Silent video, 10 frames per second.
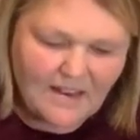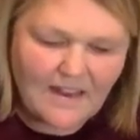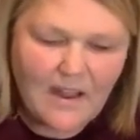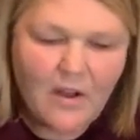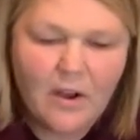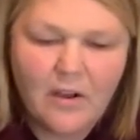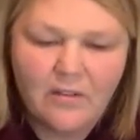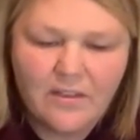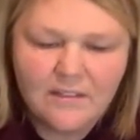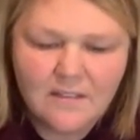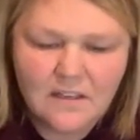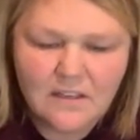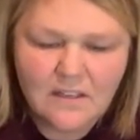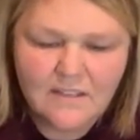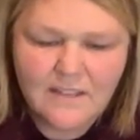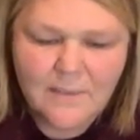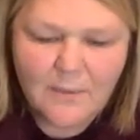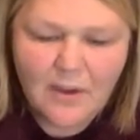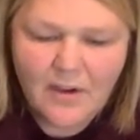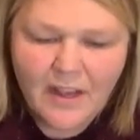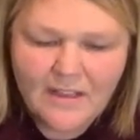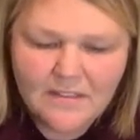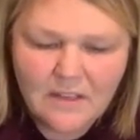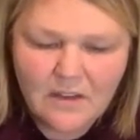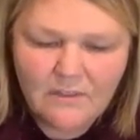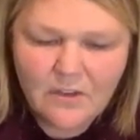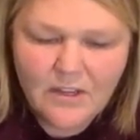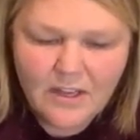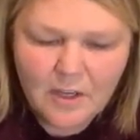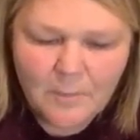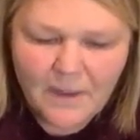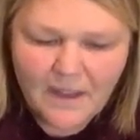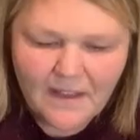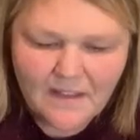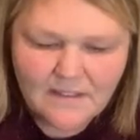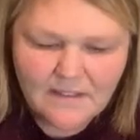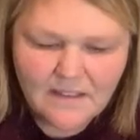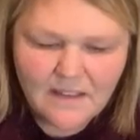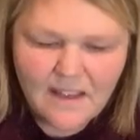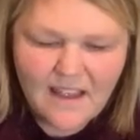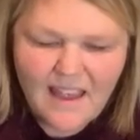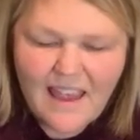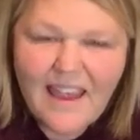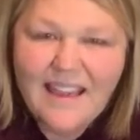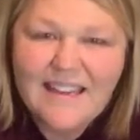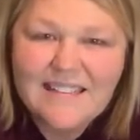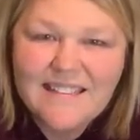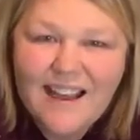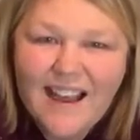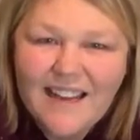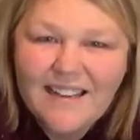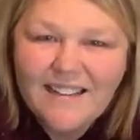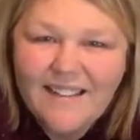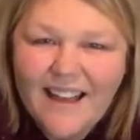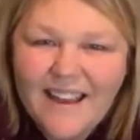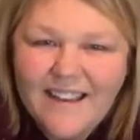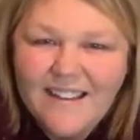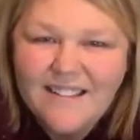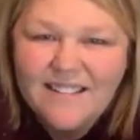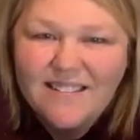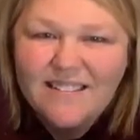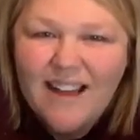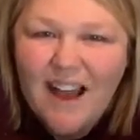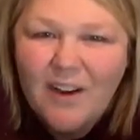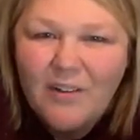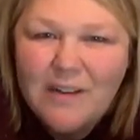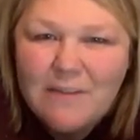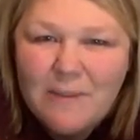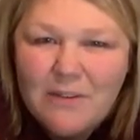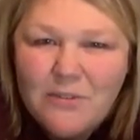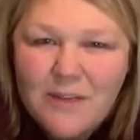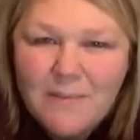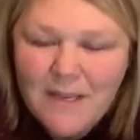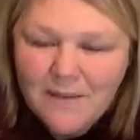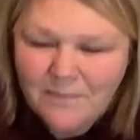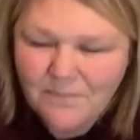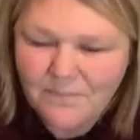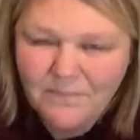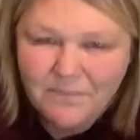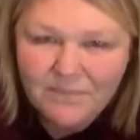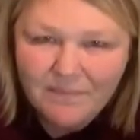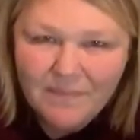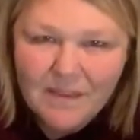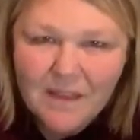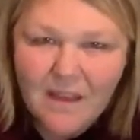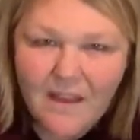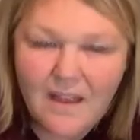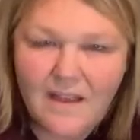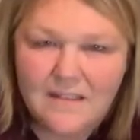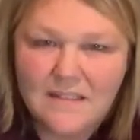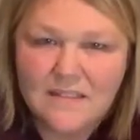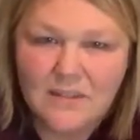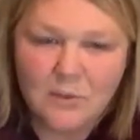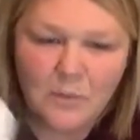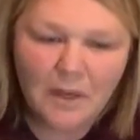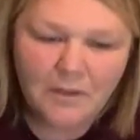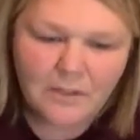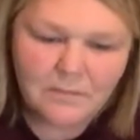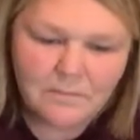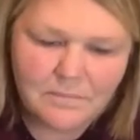Now, oh, this is a good example. Okay, so if you get your paste and it's kind of like not creamy, dreamy, distilled water